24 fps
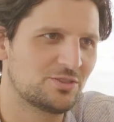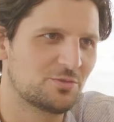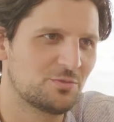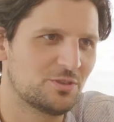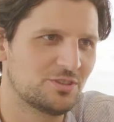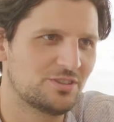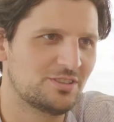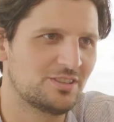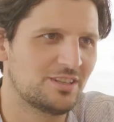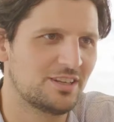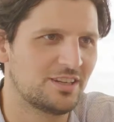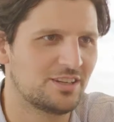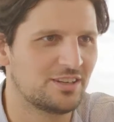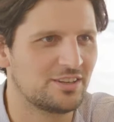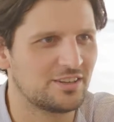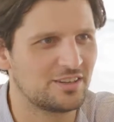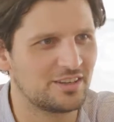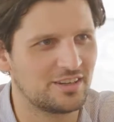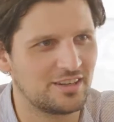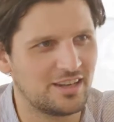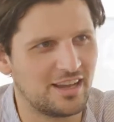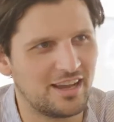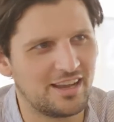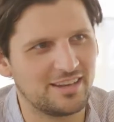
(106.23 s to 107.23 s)
Wasn't it,
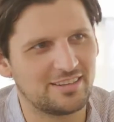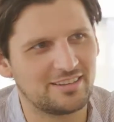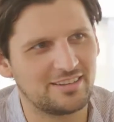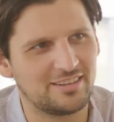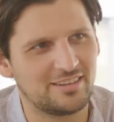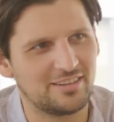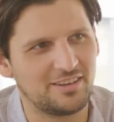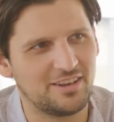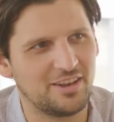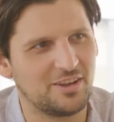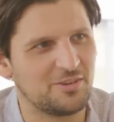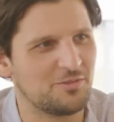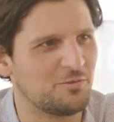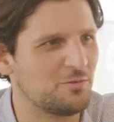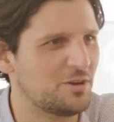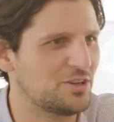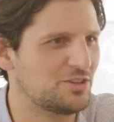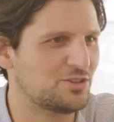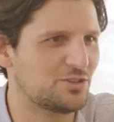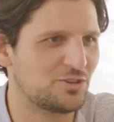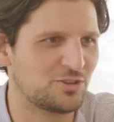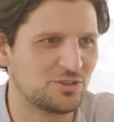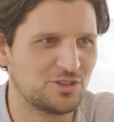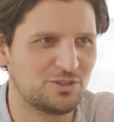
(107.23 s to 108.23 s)
God,
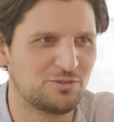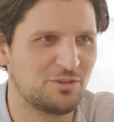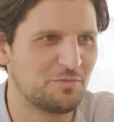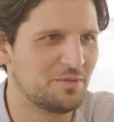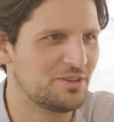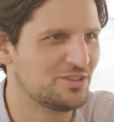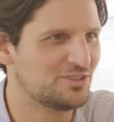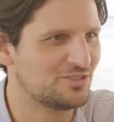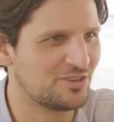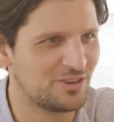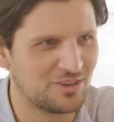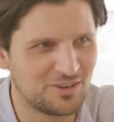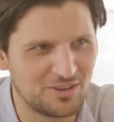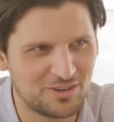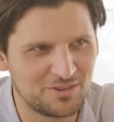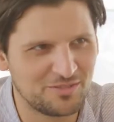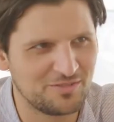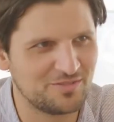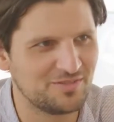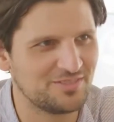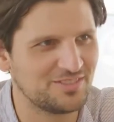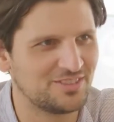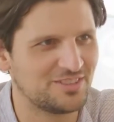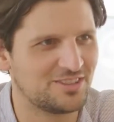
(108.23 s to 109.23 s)
what church you want me to
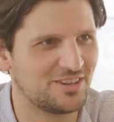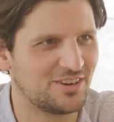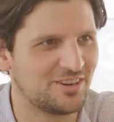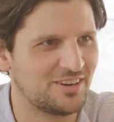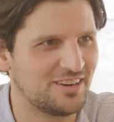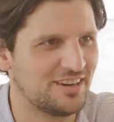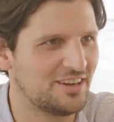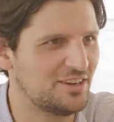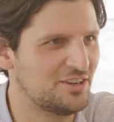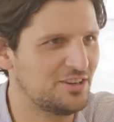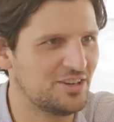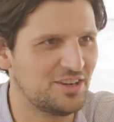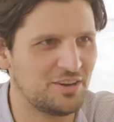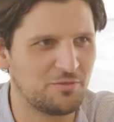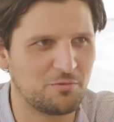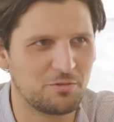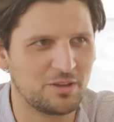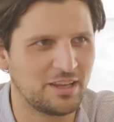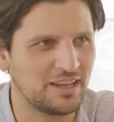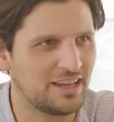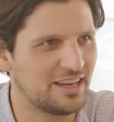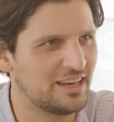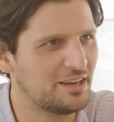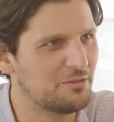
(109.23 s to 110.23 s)
start, and you didn't
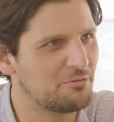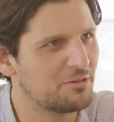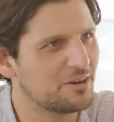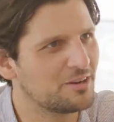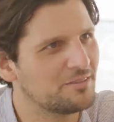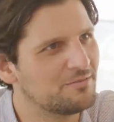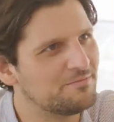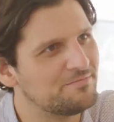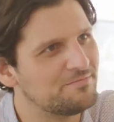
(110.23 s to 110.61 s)
really get anywhere?